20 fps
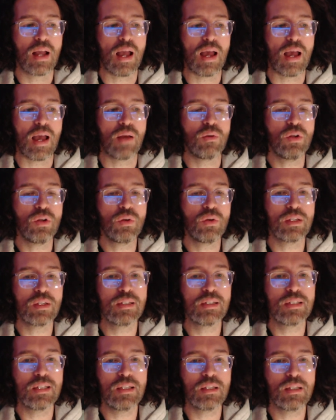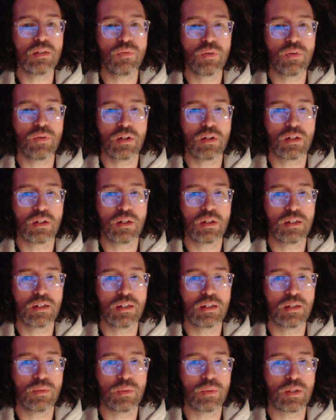And you can see this very
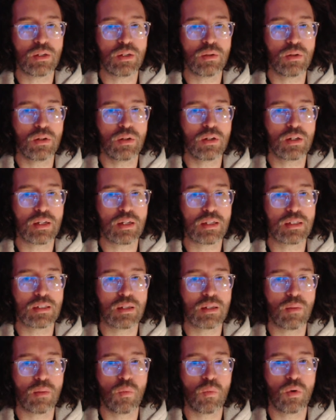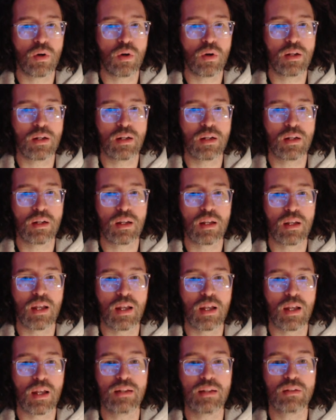clearly when you look at someone
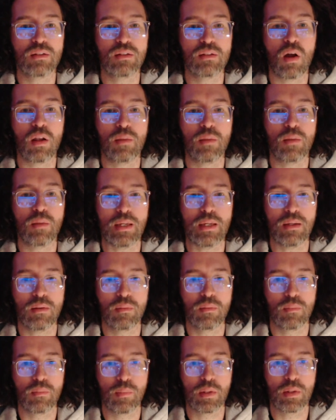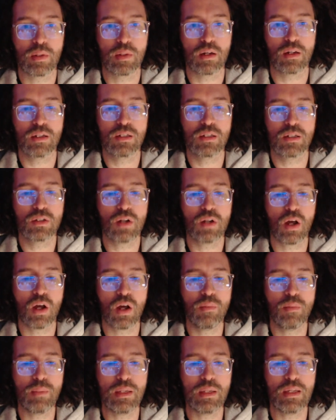like Ptolemy, because
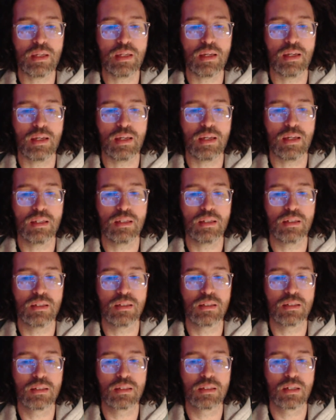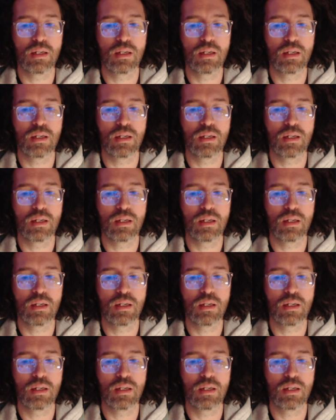Ptolemy is